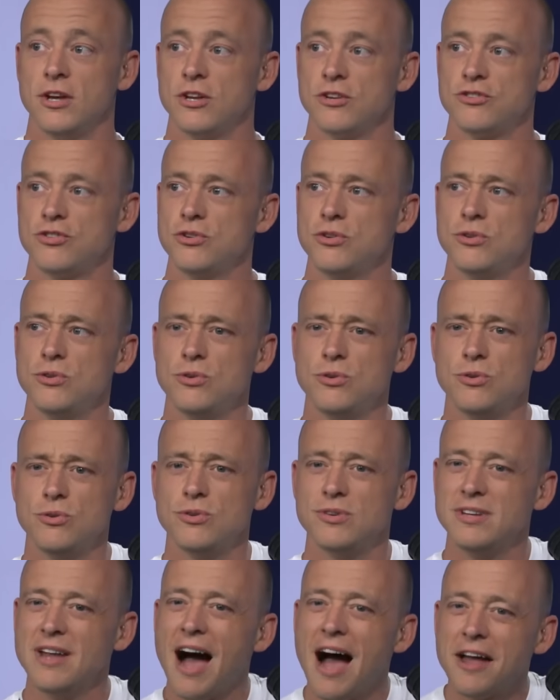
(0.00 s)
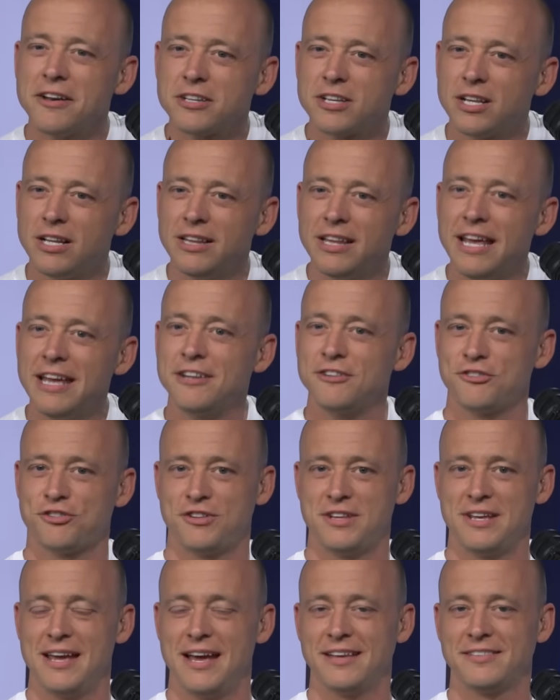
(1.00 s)
to not clinch
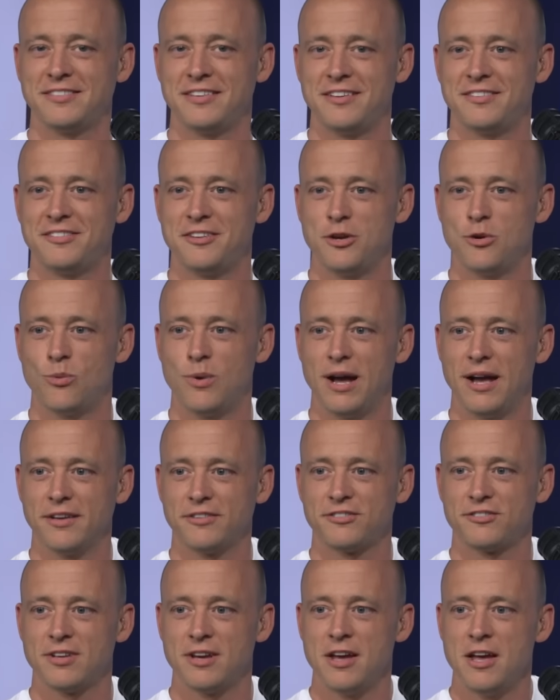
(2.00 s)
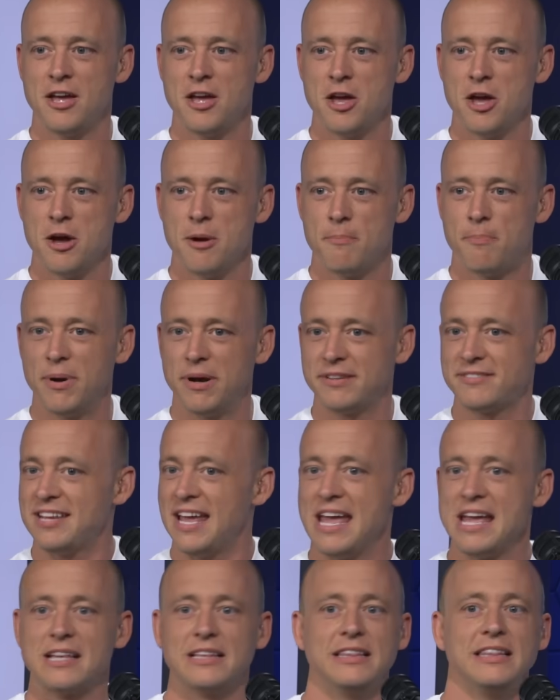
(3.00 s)
the SEC West, but
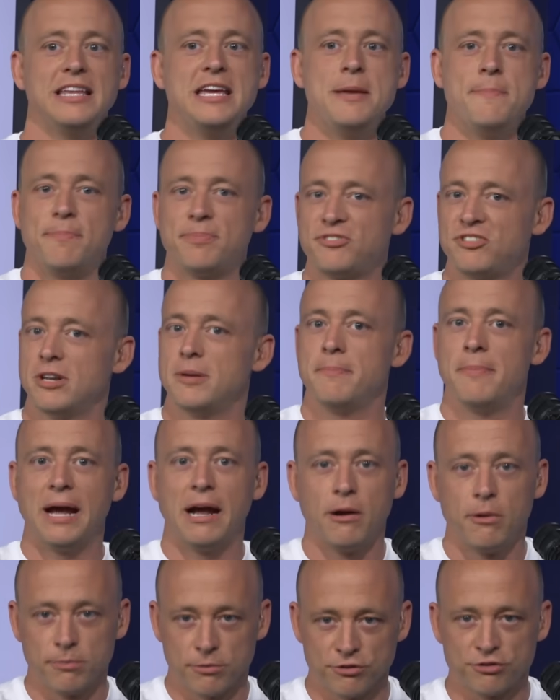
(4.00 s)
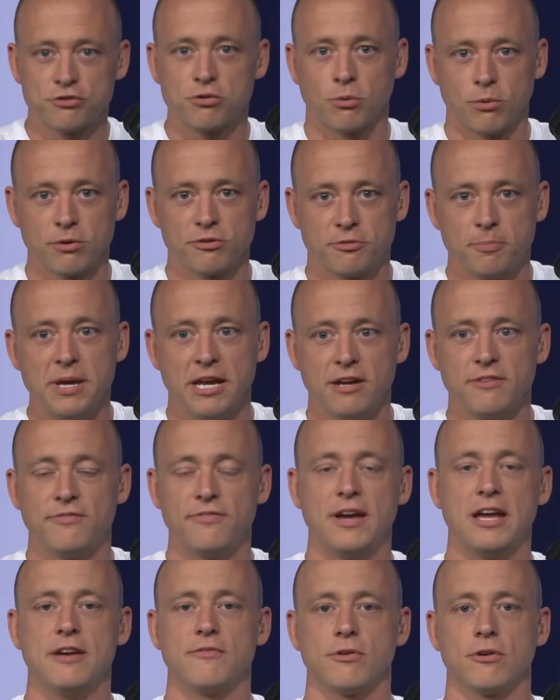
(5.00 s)
take leaps and bounds towards being
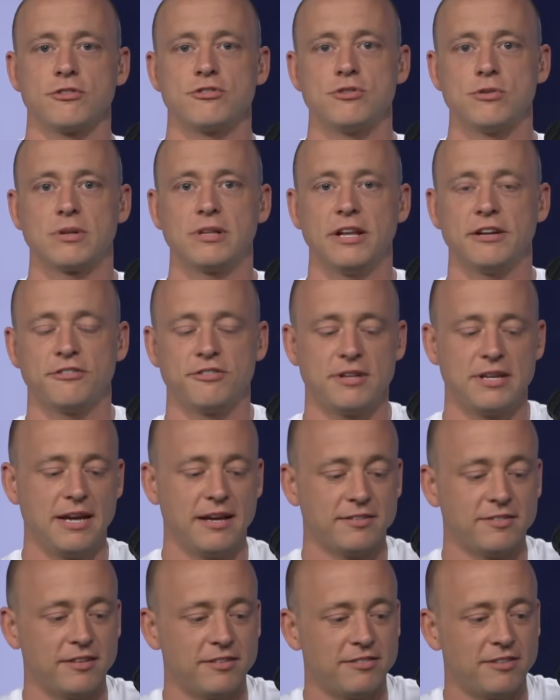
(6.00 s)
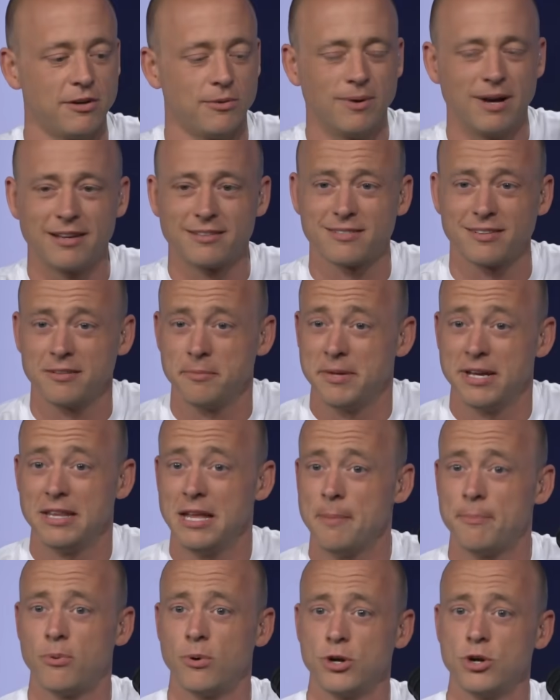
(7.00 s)
favored to clinch the SEC West. Because, I mean, at
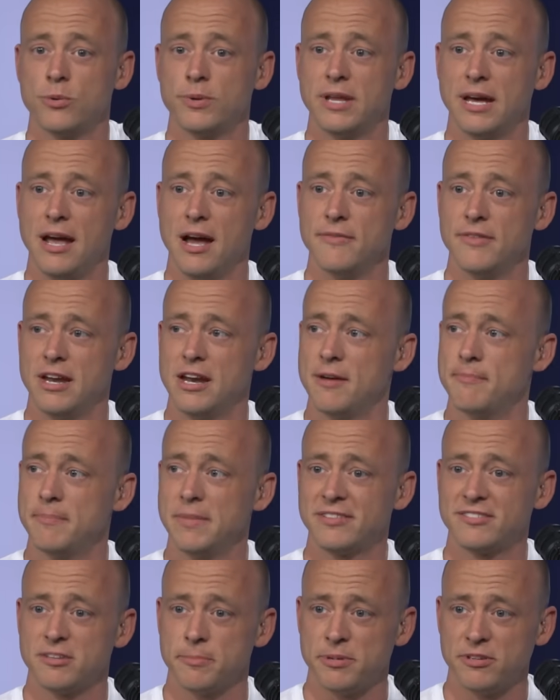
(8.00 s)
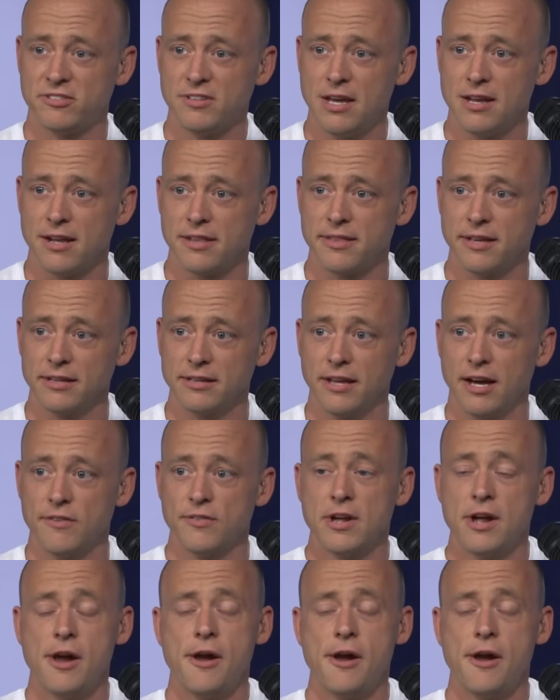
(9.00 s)
that point, who would they have? They'd have Mississippi State, I think, left.